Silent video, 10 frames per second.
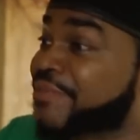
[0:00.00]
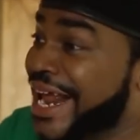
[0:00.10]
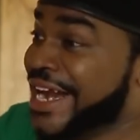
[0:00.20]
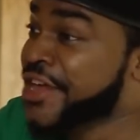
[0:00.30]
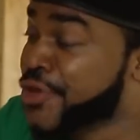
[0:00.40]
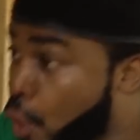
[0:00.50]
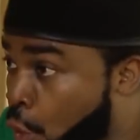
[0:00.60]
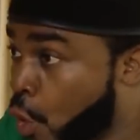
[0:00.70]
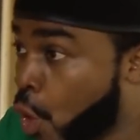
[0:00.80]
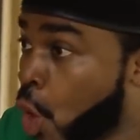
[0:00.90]
am telling
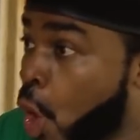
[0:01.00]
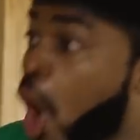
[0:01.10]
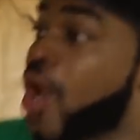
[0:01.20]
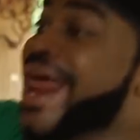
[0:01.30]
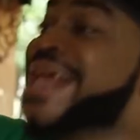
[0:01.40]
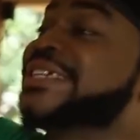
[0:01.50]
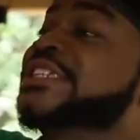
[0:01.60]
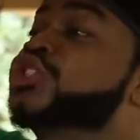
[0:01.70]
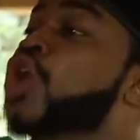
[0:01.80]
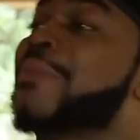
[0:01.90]
you. Unless
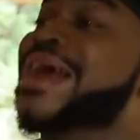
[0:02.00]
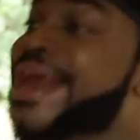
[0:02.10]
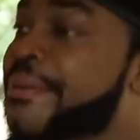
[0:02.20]
it is not my